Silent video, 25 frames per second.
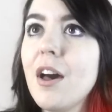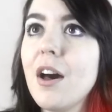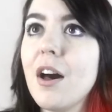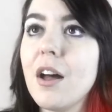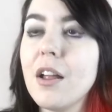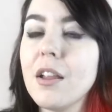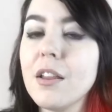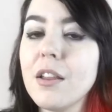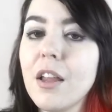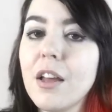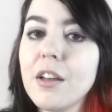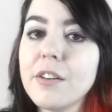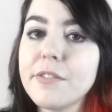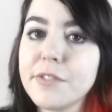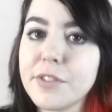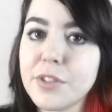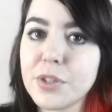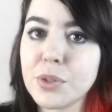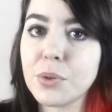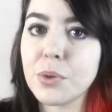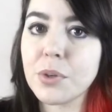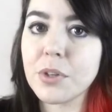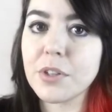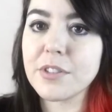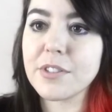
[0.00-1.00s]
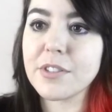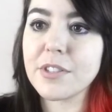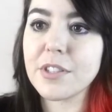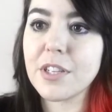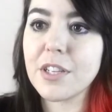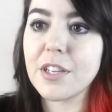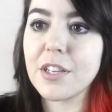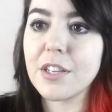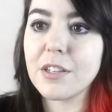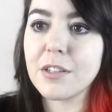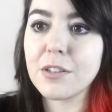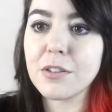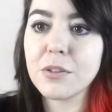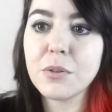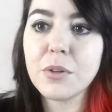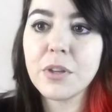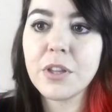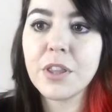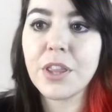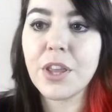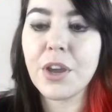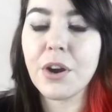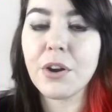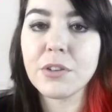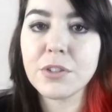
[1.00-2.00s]
a lot of stores,
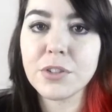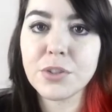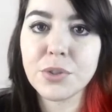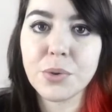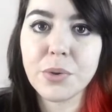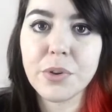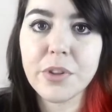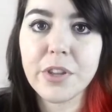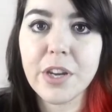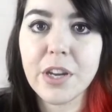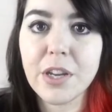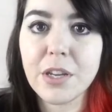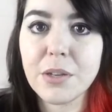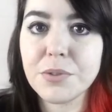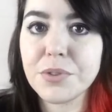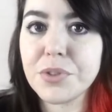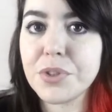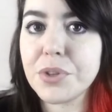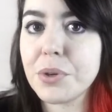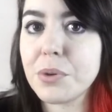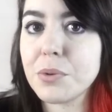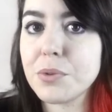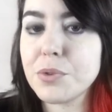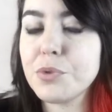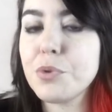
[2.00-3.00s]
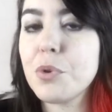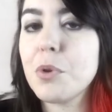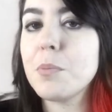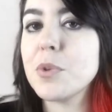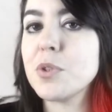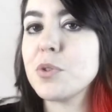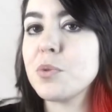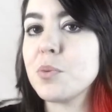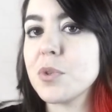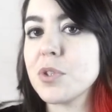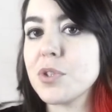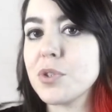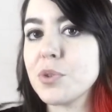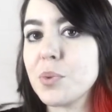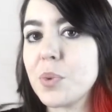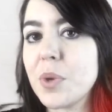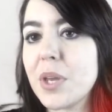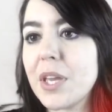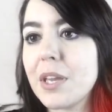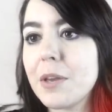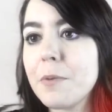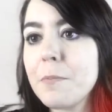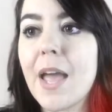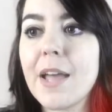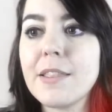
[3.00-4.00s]
including the art store that I used to go to almost once a
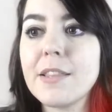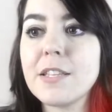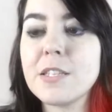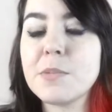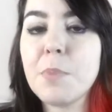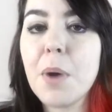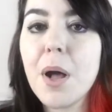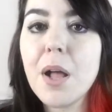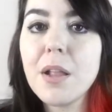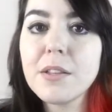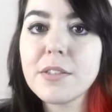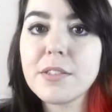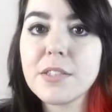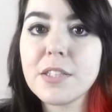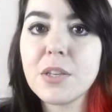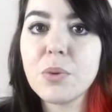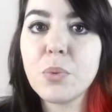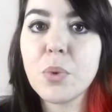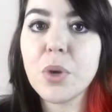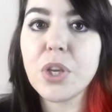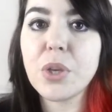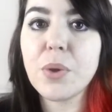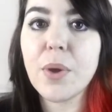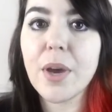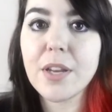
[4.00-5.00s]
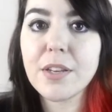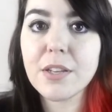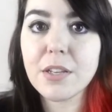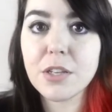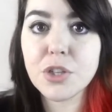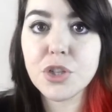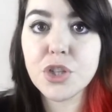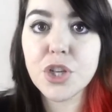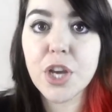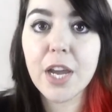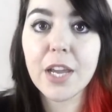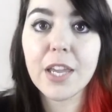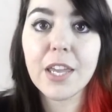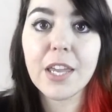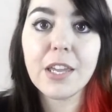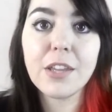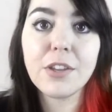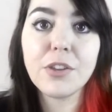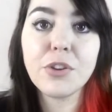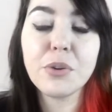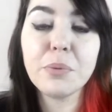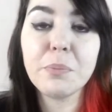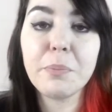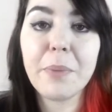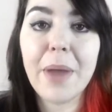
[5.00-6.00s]
week, had this policy where you had to check in your